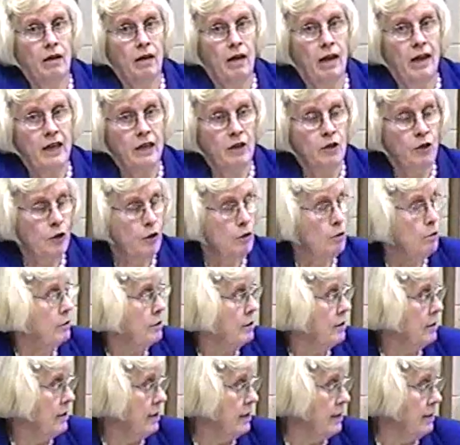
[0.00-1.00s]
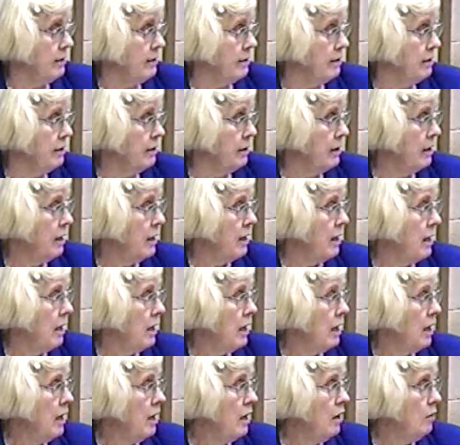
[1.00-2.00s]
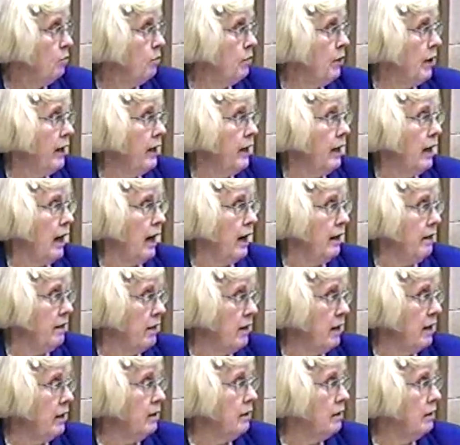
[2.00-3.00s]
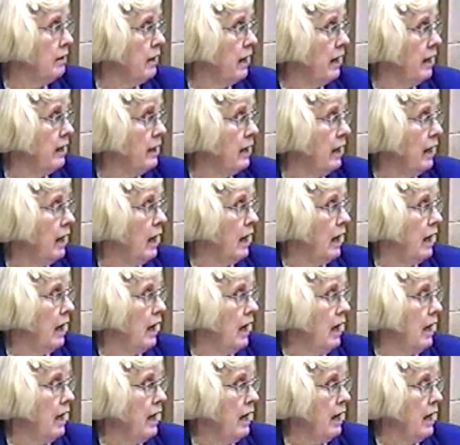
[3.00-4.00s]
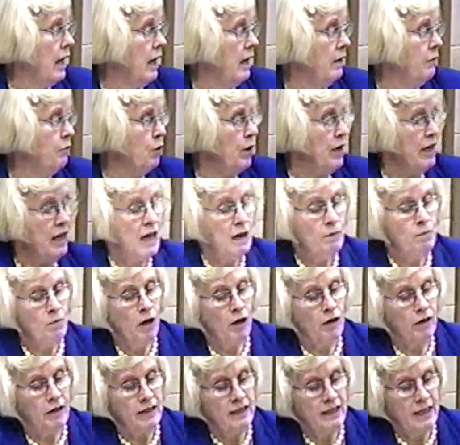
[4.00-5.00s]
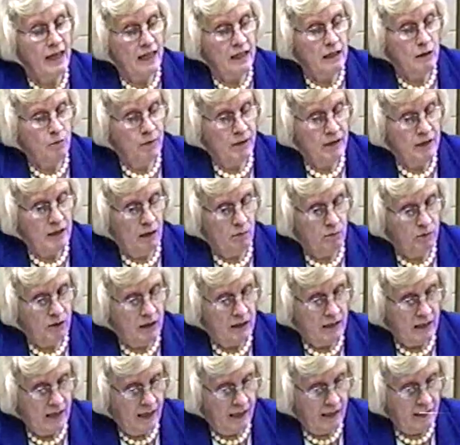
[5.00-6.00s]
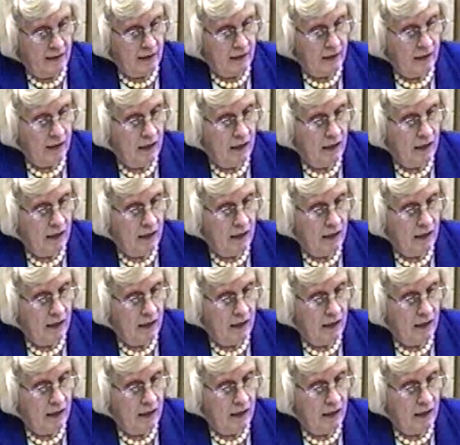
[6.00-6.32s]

hew to this. But I think that if we keep our assessments up to date,